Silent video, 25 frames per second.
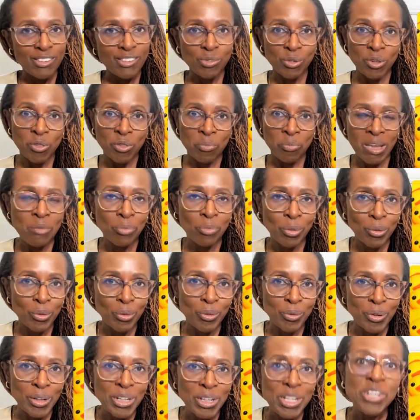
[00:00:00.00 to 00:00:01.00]
with
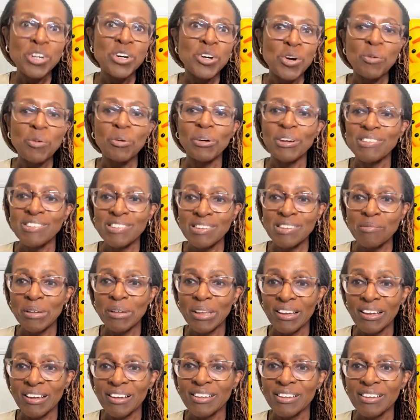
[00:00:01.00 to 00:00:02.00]
people who are
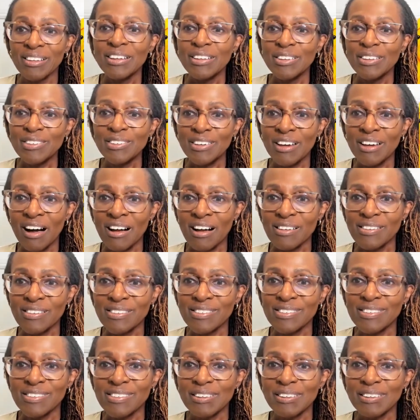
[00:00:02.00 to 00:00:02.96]
similar to us.